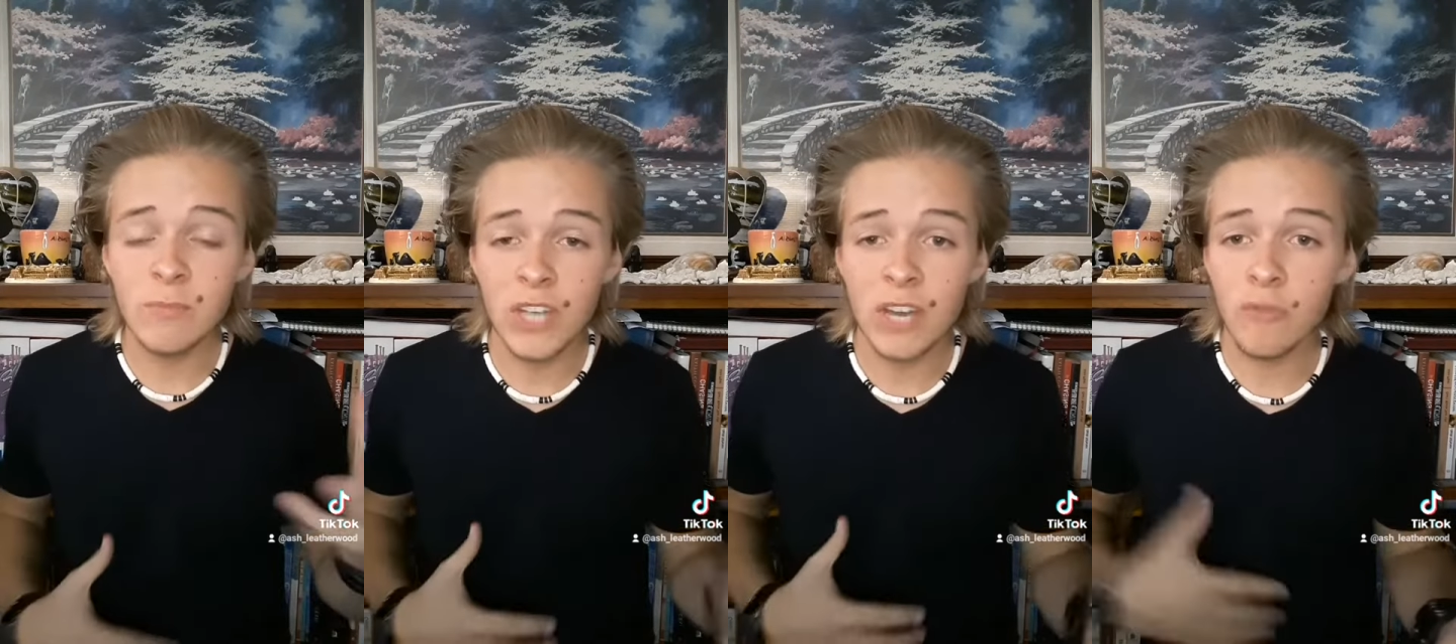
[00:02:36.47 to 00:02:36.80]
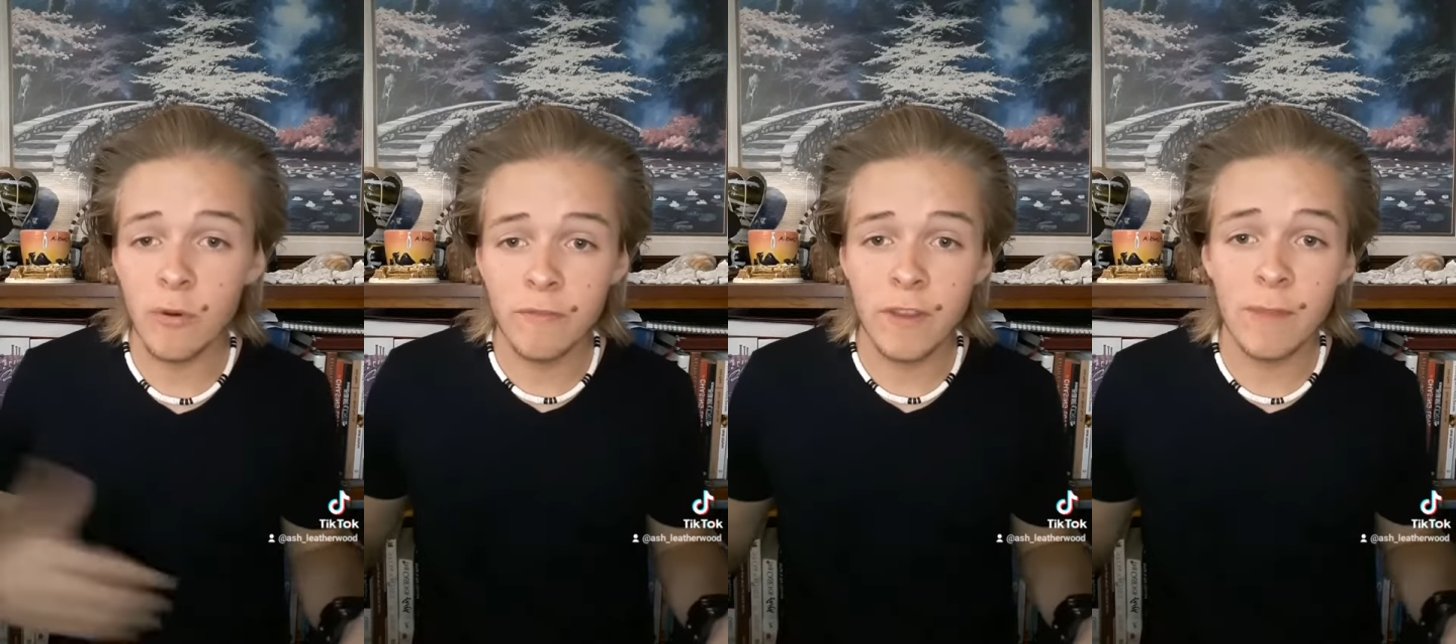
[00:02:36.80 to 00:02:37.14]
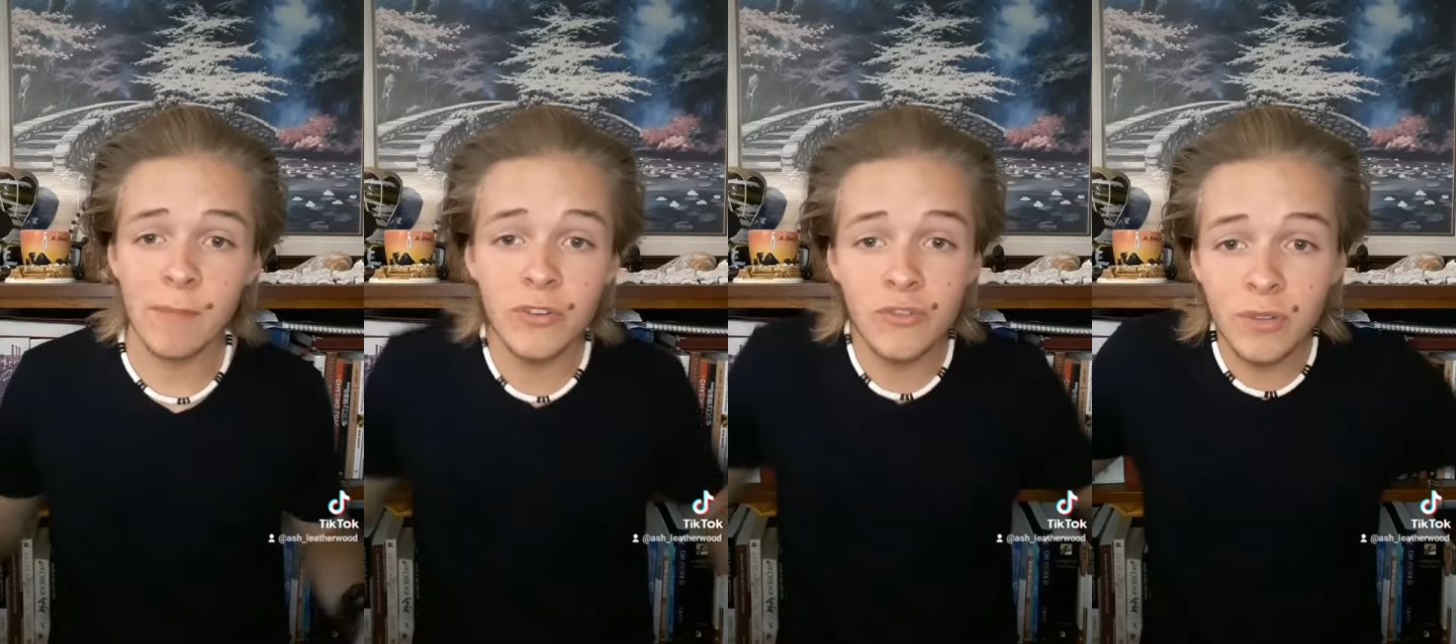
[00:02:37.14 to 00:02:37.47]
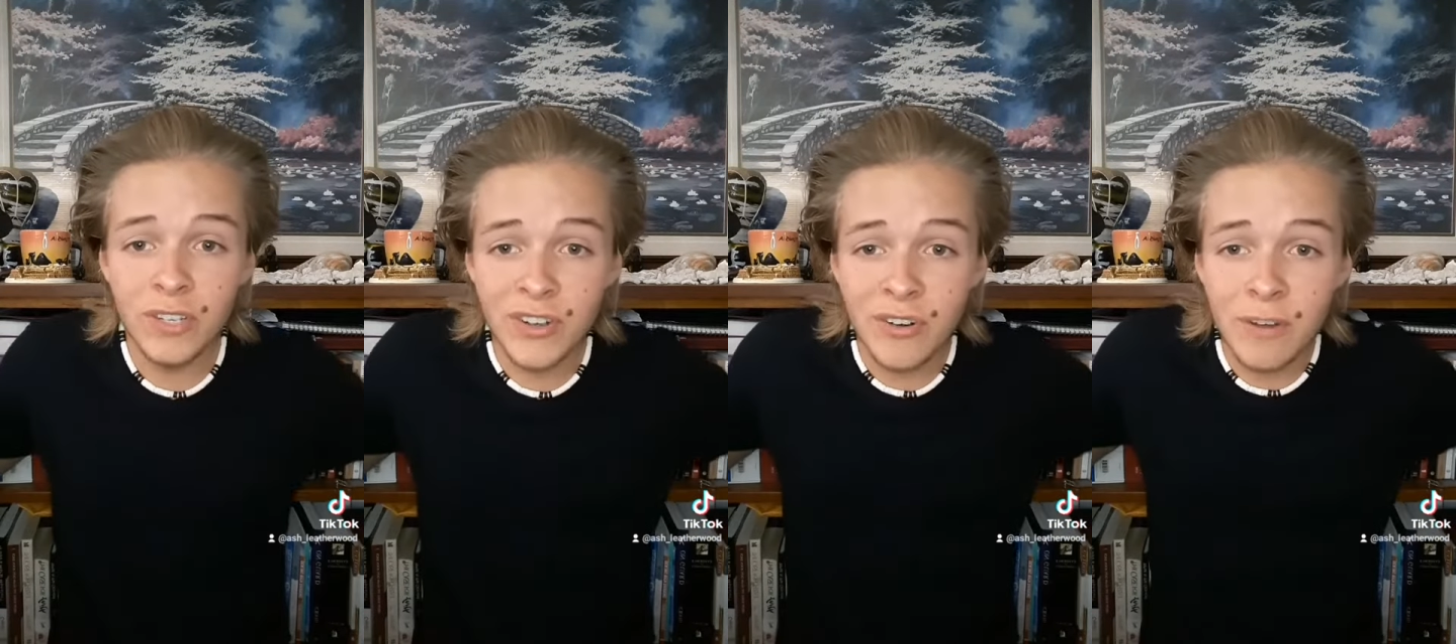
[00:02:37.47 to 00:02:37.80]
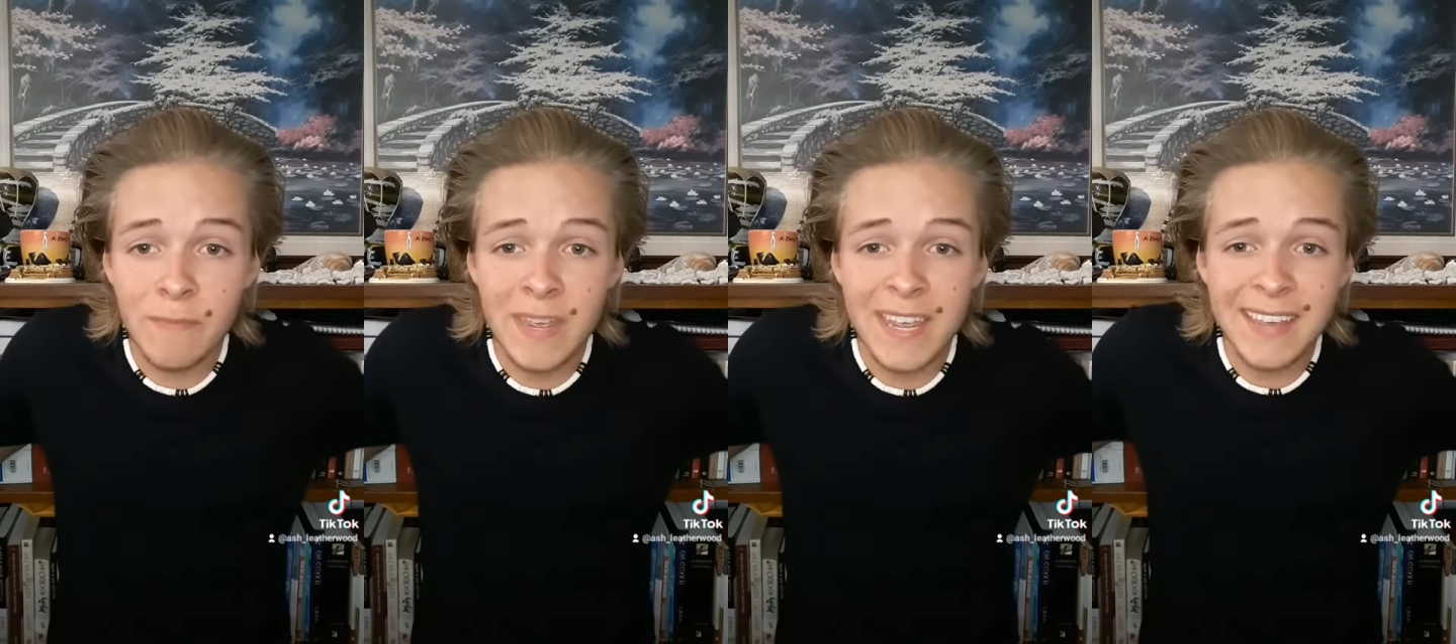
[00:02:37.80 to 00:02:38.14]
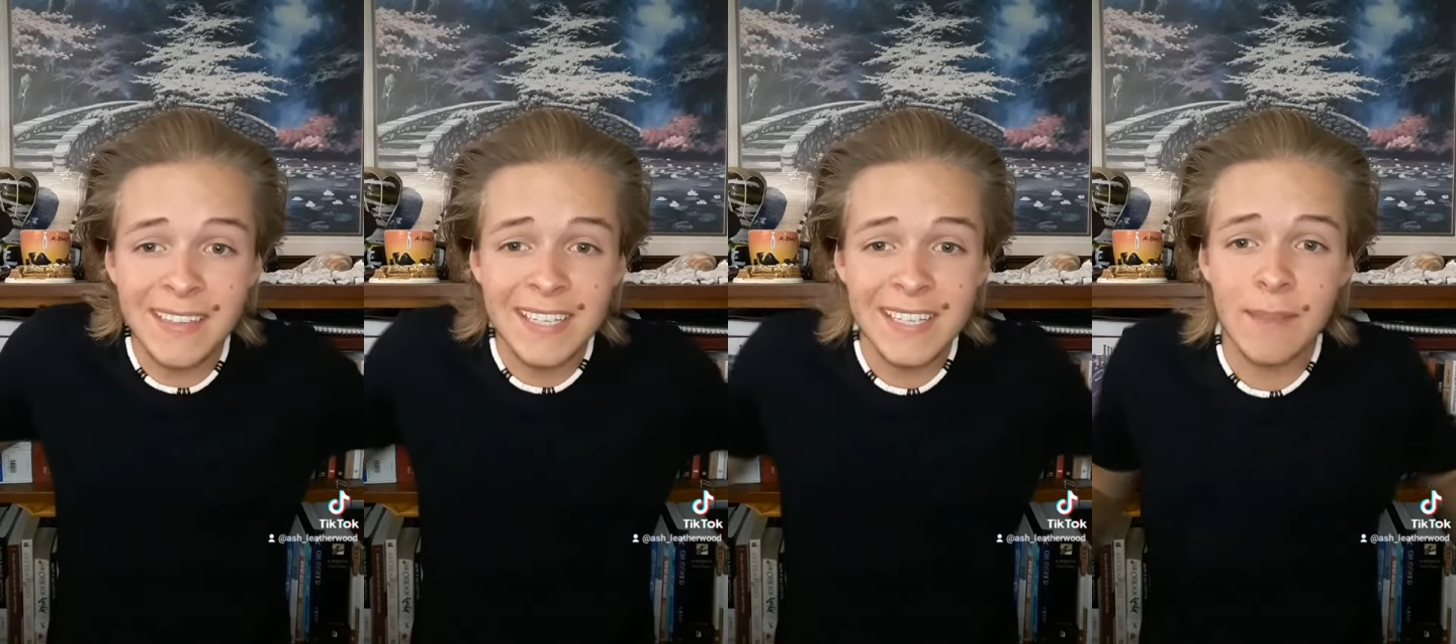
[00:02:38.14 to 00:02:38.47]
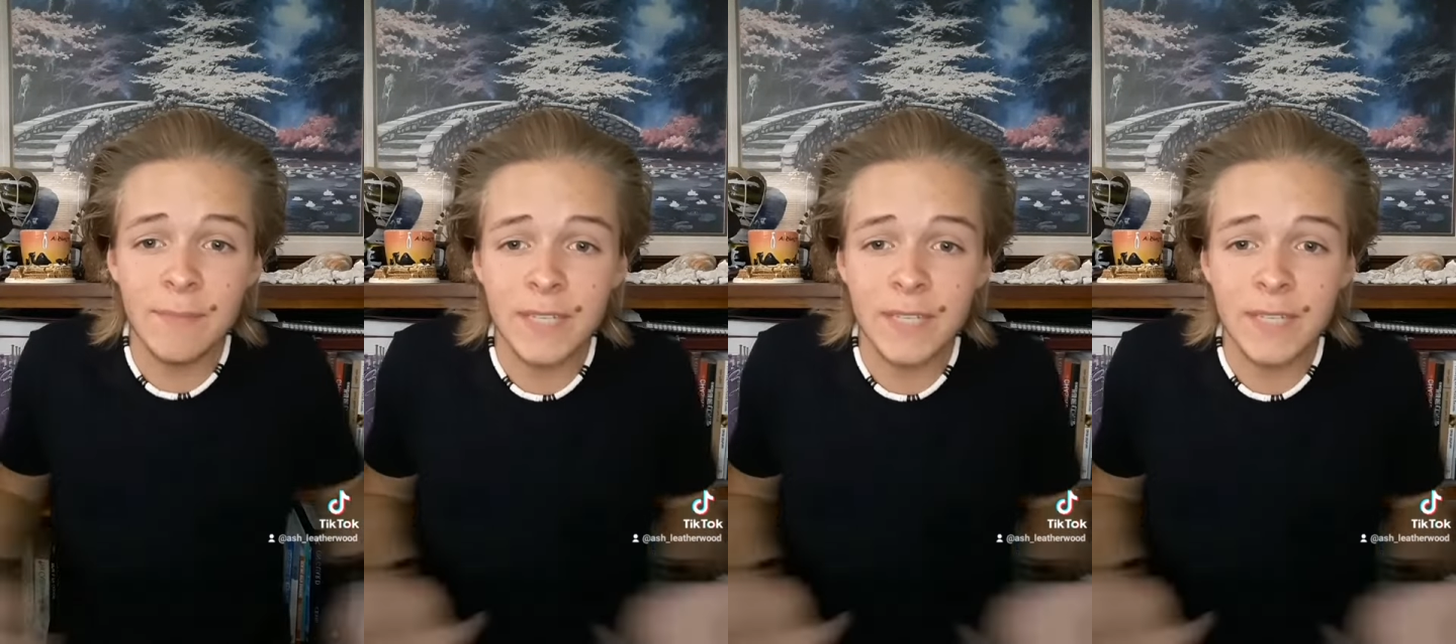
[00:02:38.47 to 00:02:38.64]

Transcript: genera or family truly started a being at the same